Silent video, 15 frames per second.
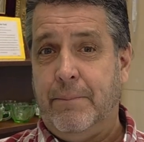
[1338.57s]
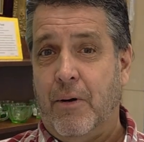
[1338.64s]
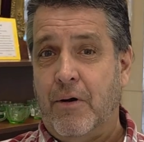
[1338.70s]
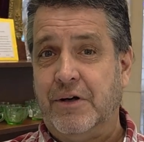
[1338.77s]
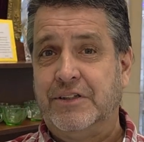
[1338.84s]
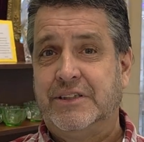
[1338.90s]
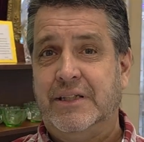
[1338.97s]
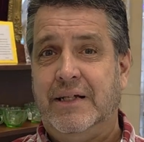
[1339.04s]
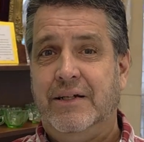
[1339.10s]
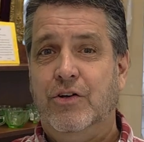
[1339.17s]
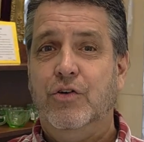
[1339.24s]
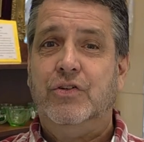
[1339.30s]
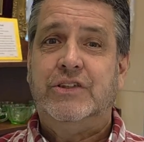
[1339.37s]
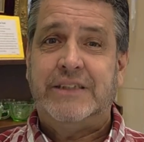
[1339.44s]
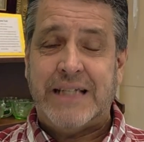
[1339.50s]
person
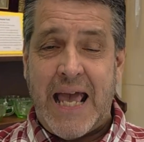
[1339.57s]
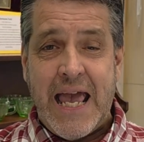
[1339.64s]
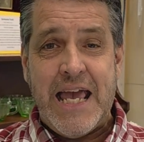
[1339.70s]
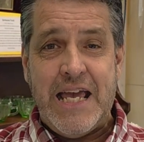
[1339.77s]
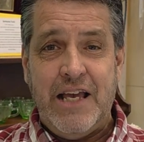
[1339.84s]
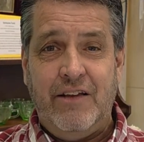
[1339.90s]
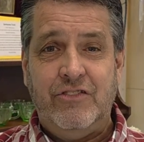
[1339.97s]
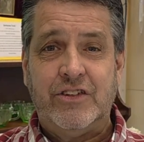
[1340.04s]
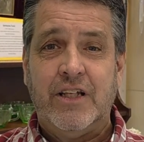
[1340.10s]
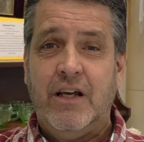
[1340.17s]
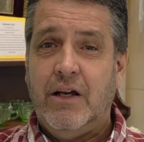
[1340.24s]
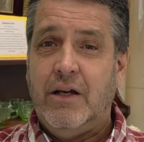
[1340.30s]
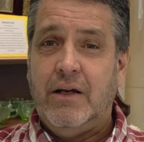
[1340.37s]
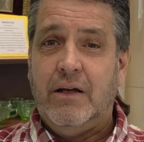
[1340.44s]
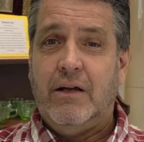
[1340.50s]
who saves
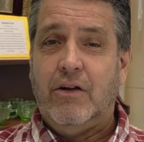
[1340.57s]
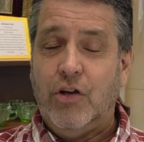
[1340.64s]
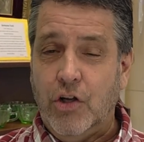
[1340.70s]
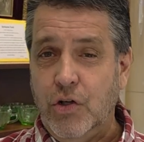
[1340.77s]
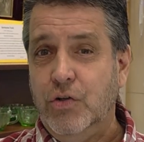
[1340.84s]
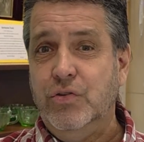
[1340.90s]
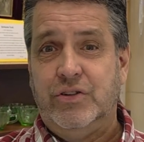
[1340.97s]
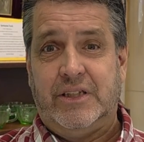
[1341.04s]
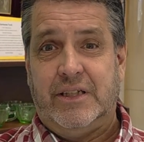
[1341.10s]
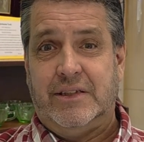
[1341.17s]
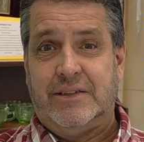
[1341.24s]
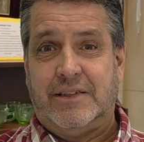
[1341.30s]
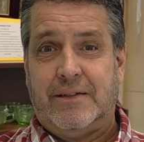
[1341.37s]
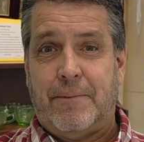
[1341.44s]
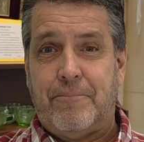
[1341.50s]

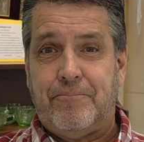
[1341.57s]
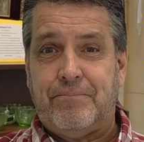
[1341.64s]
loses